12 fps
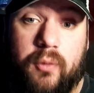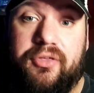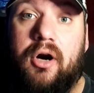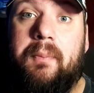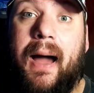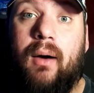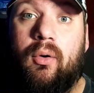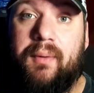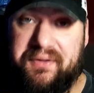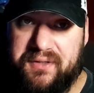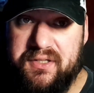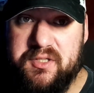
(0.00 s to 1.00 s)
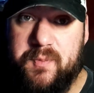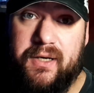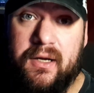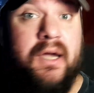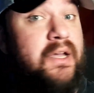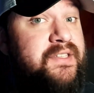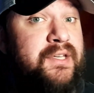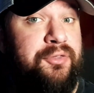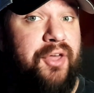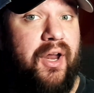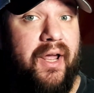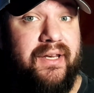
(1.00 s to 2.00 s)
our power rankings, but still
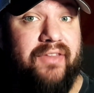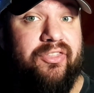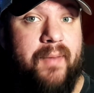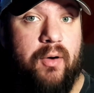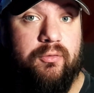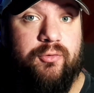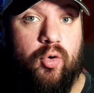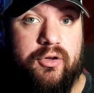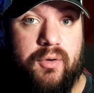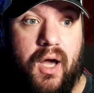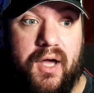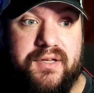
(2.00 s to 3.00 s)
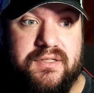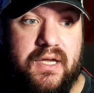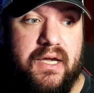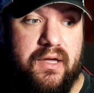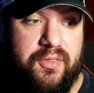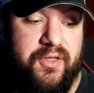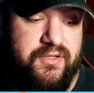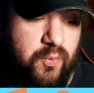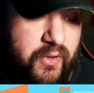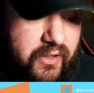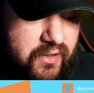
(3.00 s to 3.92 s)
thought I'd get them out for you guys this week.